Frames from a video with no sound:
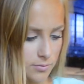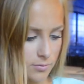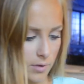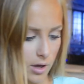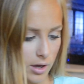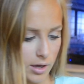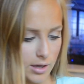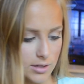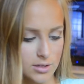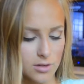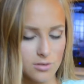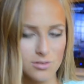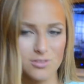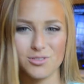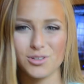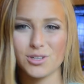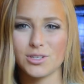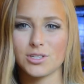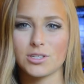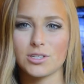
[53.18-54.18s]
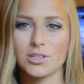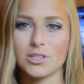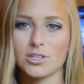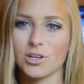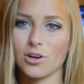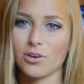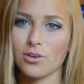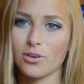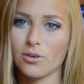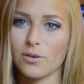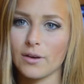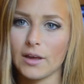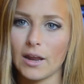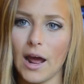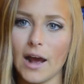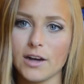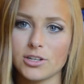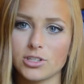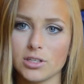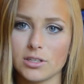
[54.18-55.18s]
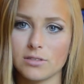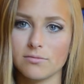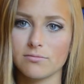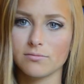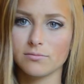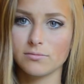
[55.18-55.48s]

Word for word: I guess I'll do it just to show you. It actually